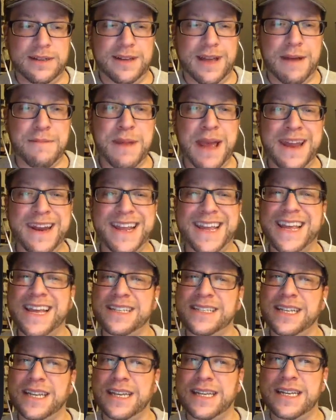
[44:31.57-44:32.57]
I'm kind of
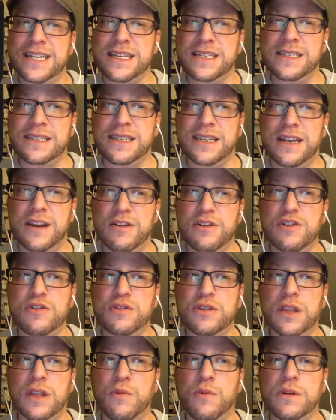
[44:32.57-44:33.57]
guessing it is.
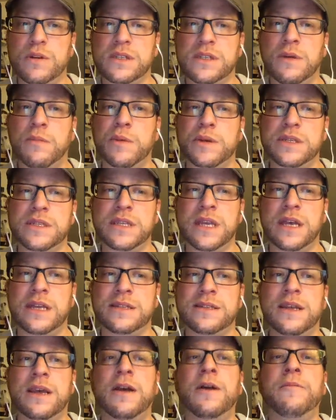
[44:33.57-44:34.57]
Usually when someone
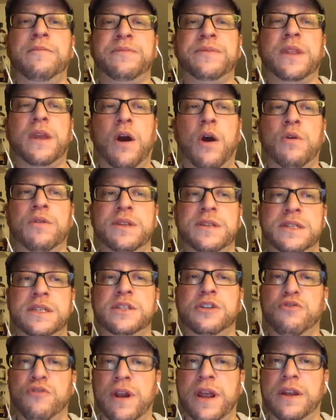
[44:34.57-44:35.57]
says, "Oh, this
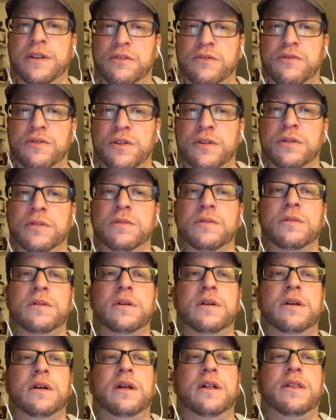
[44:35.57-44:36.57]
is Grand Cru,"
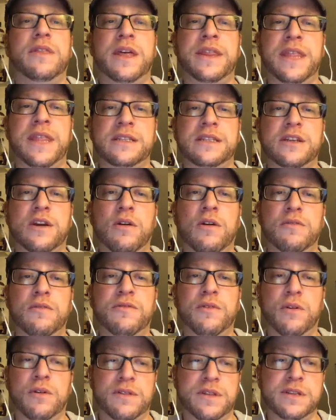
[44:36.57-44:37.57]
then that's code
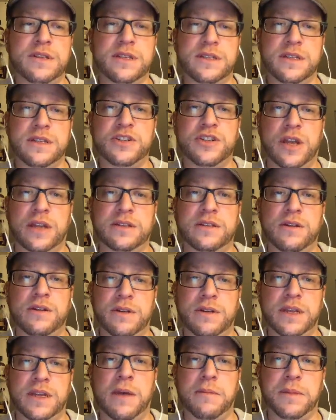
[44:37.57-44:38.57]
for this is a Chateau
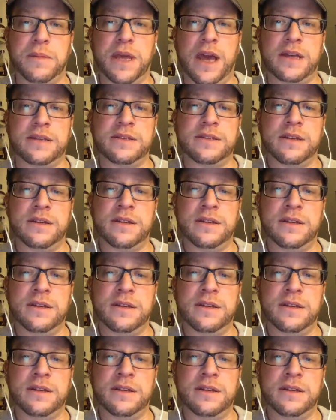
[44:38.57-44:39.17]
de Chem cask.